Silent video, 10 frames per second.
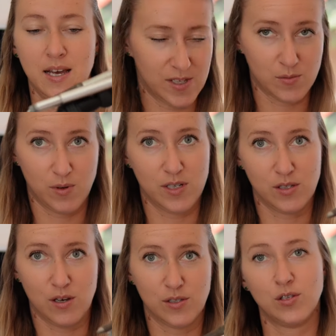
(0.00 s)
This one is
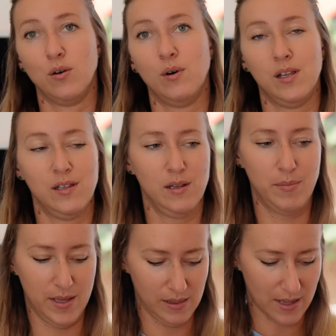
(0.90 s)
also a little
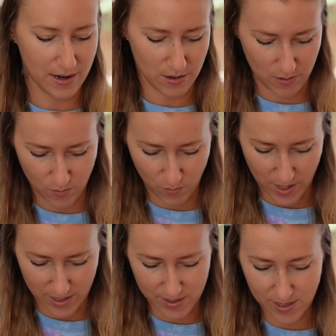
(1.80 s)
bit lighter
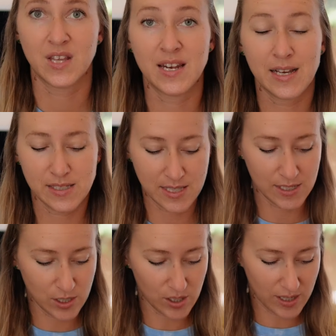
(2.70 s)
weight. The next
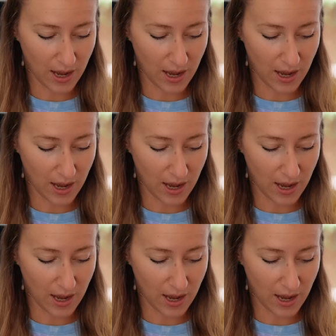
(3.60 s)
thing to look